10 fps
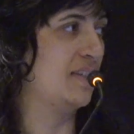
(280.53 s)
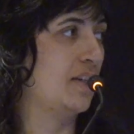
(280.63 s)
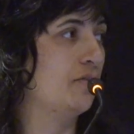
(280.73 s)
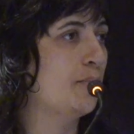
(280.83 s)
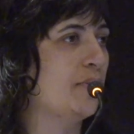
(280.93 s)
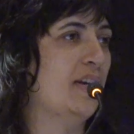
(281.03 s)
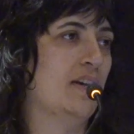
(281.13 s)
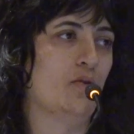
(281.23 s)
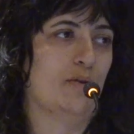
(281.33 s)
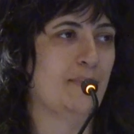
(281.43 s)
like
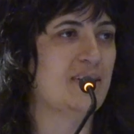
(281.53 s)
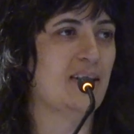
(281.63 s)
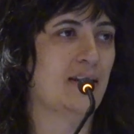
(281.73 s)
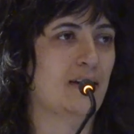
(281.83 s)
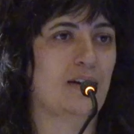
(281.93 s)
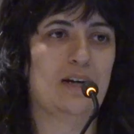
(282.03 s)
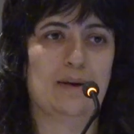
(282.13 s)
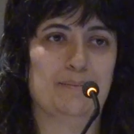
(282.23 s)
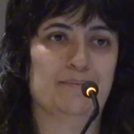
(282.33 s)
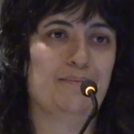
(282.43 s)
groupthink or
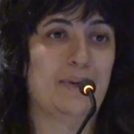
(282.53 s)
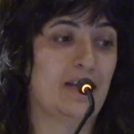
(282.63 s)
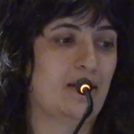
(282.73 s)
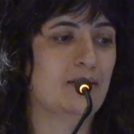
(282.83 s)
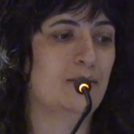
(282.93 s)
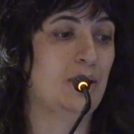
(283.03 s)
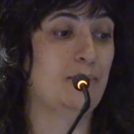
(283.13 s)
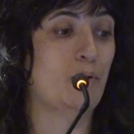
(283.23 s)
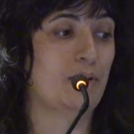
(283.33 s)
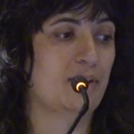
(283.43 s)
missing big,
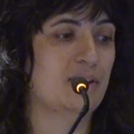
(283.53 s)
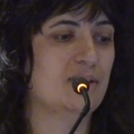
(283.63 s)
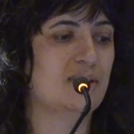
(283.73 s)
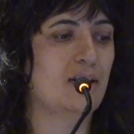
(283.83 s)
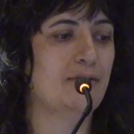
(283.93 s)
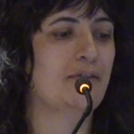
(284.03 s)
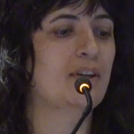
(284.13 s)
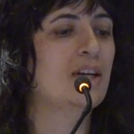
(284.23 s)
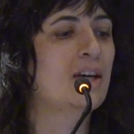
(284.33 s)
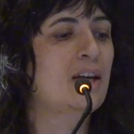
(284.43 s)
important stuff.
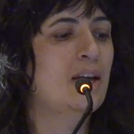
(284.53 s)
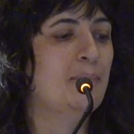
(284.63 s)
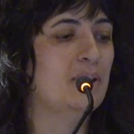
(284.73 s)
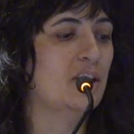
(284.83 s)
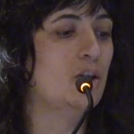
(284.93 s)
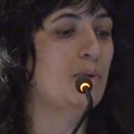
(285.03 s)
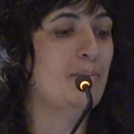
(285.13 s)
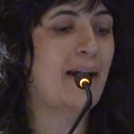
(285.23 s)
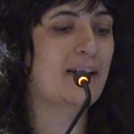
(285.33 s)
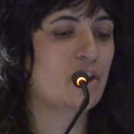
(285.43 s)
Building human
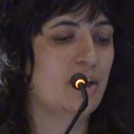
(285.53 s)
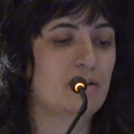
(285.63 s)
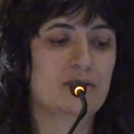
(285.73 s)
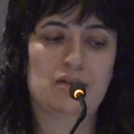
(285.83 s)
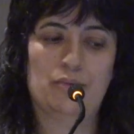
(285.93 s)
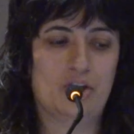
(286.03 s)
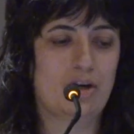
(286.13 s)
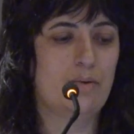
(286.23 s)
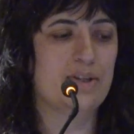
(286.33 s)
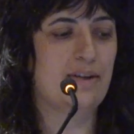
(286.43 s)
back channels, we should
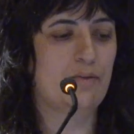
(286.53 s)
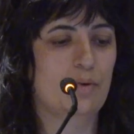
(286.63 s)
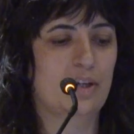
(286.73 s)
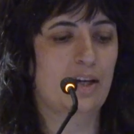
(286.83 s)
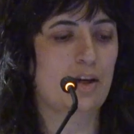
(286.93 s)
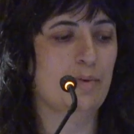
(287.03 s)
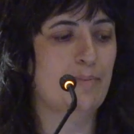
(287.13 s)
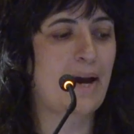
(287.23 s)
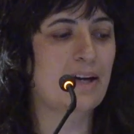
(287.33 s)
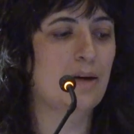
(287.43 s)
always have a working human
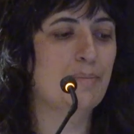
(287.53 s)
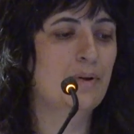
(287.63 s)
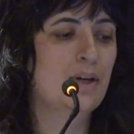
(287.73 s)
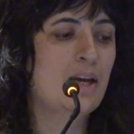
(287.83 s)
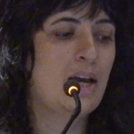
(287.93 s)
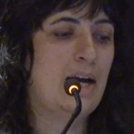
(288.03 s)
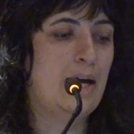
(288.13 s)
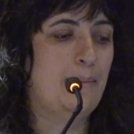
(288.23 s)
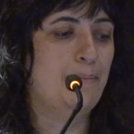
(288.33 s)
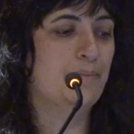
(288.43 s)
backup.
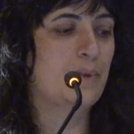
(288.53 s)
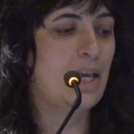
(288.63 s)
And